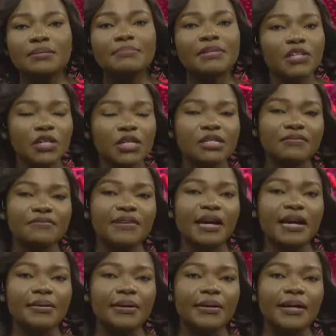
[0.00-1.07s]
worth
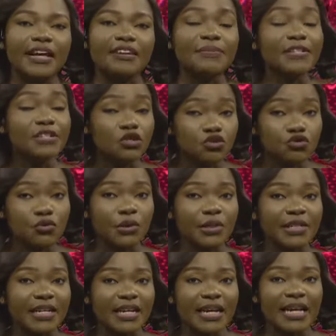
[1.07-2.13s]
millions of naira have been
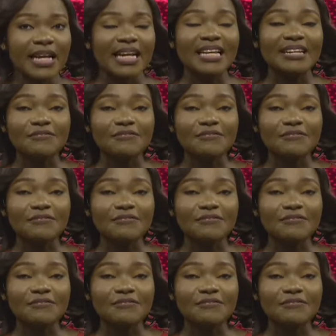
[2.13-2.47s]
destroyed